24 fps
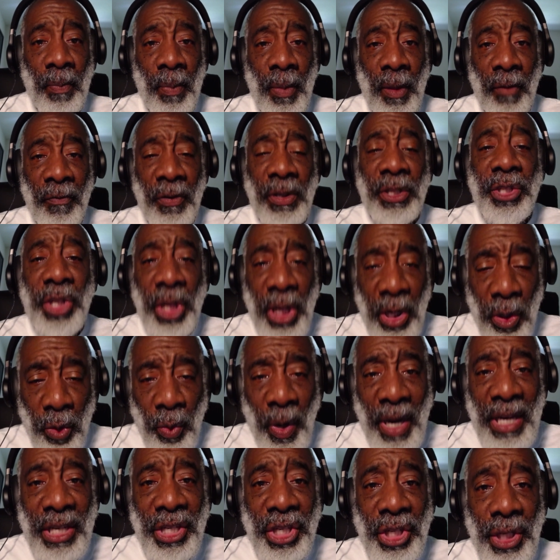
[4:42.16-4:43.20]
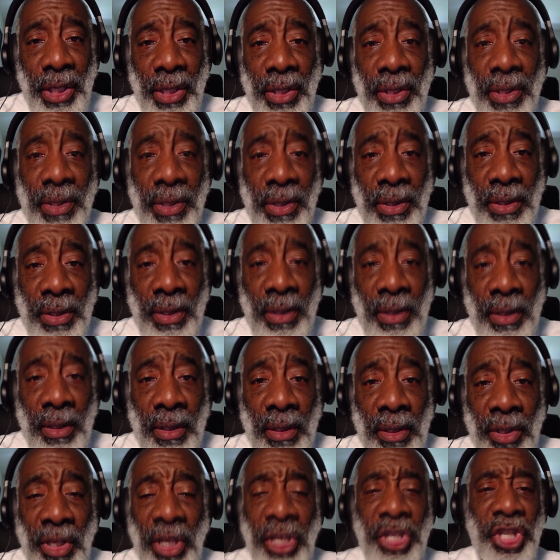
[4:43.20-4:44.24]
for generations.
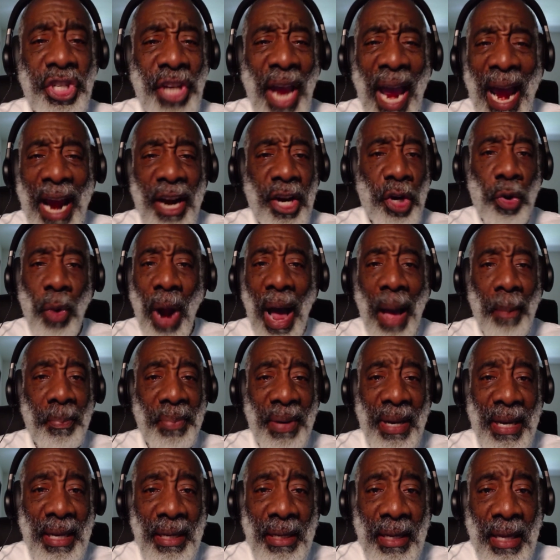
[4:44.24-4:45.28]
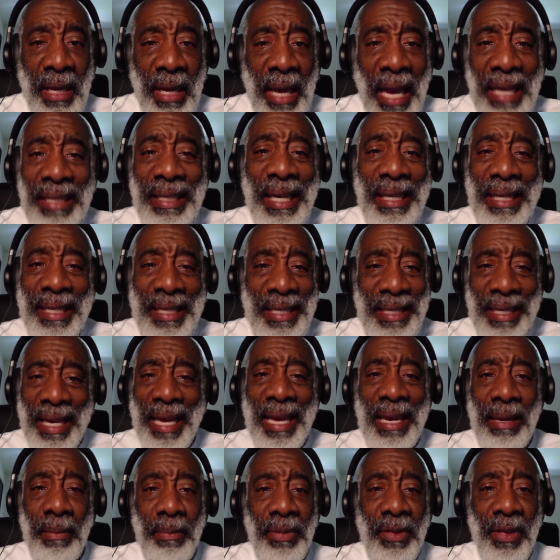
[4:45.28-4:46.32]
See, sharecropping is not the
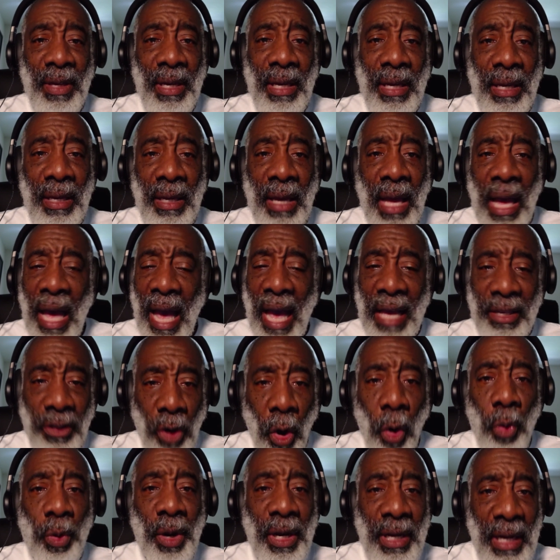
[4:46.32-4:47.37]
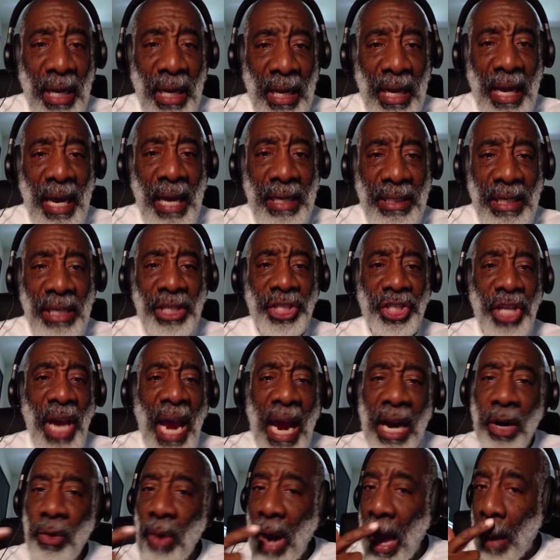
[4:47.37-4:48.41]
same thing as owning the land. See,
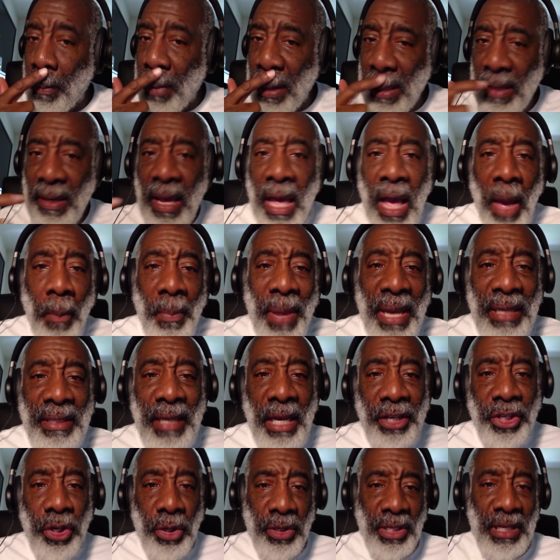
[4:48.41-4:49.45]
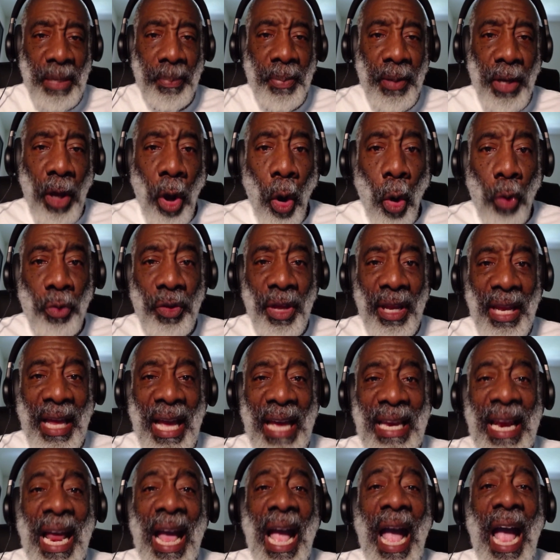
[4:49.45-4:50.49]
sharecropping means that you simply own the
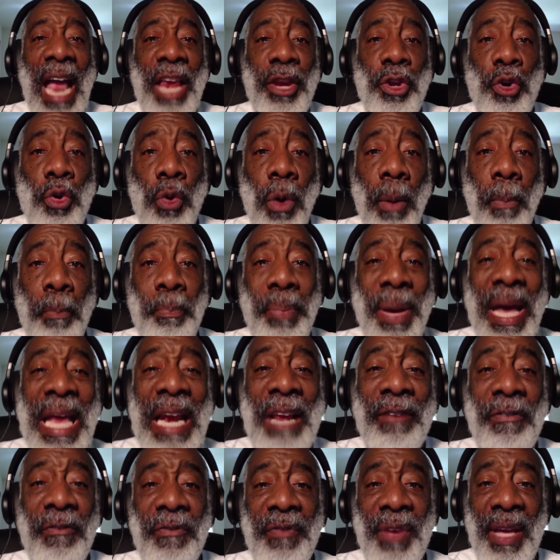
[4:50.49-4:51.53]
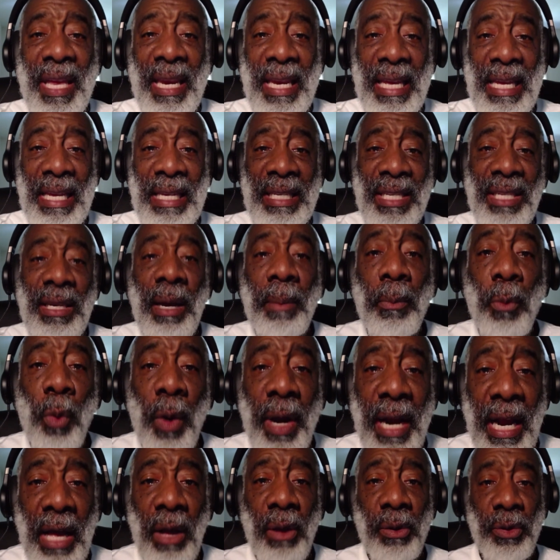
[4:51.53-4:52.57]
land and you are benefiting someone
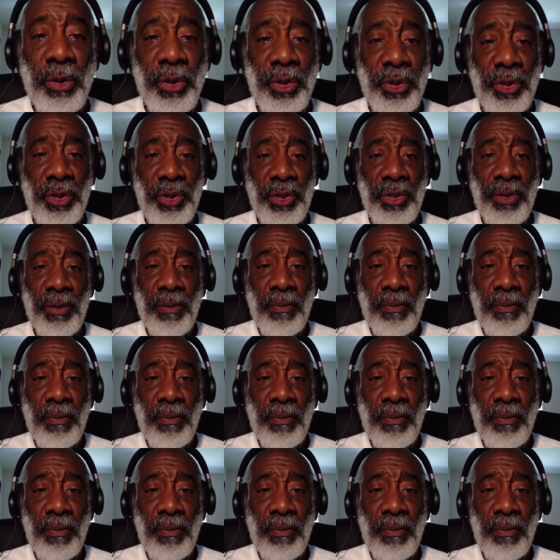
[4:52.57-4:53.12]
else.